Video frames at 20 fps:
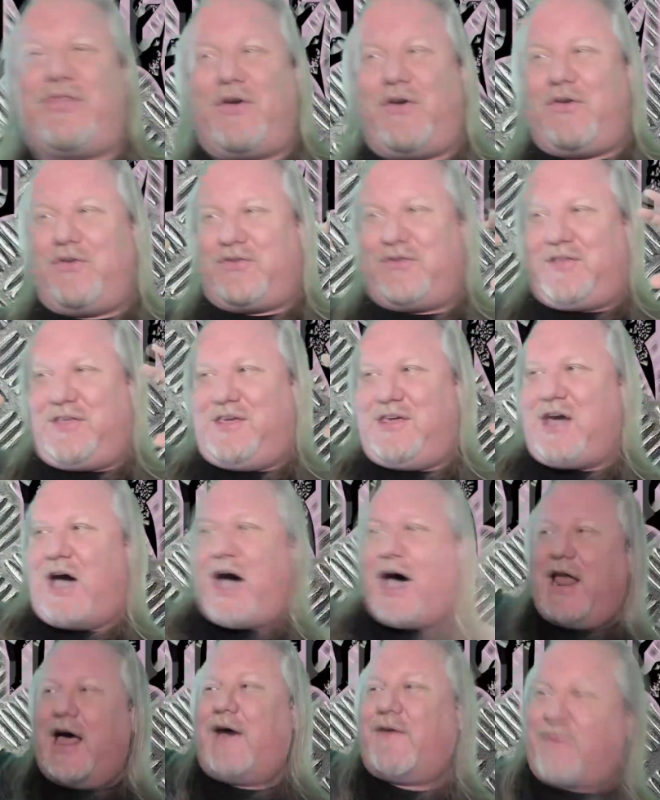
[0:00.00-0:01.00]
those
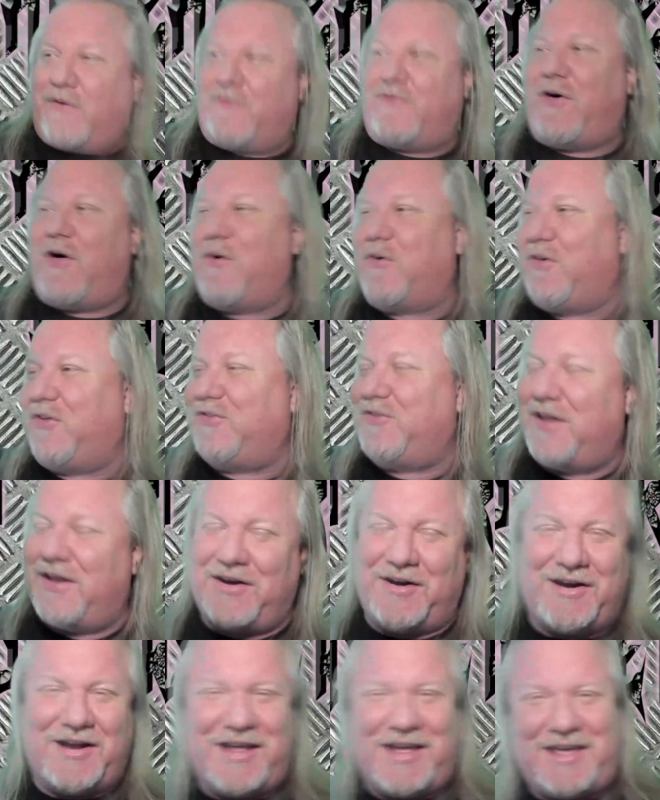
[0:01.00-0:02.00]
god-awful vocals
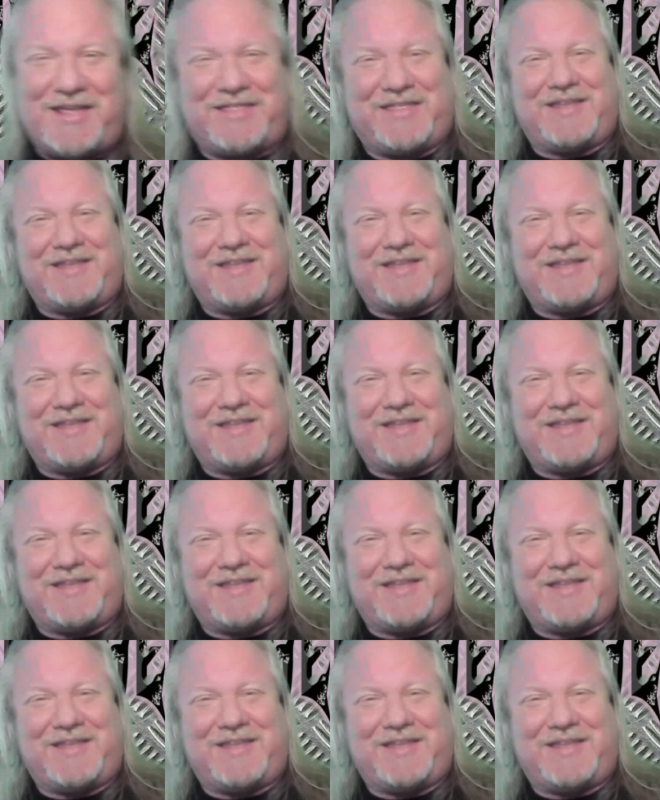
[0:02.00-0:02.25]
underneath.